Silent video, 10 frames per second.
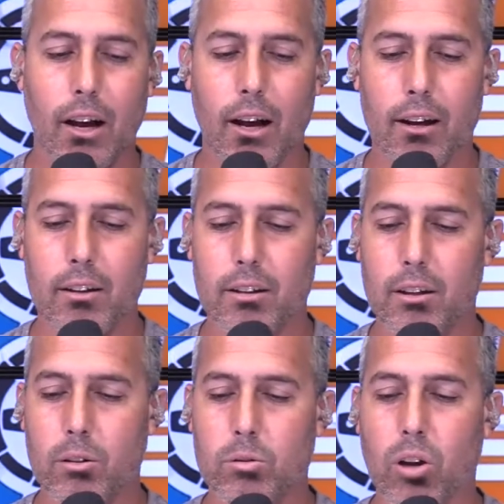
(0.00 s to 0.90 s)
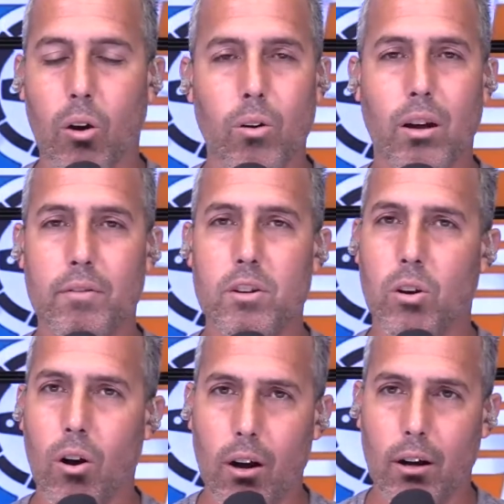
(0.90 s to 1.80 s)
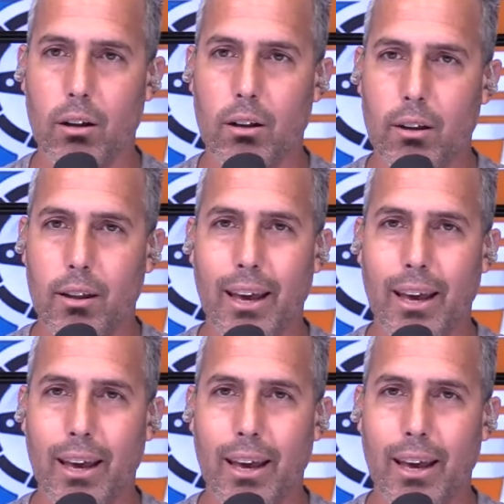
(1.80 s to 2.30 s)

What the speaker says: tone of the call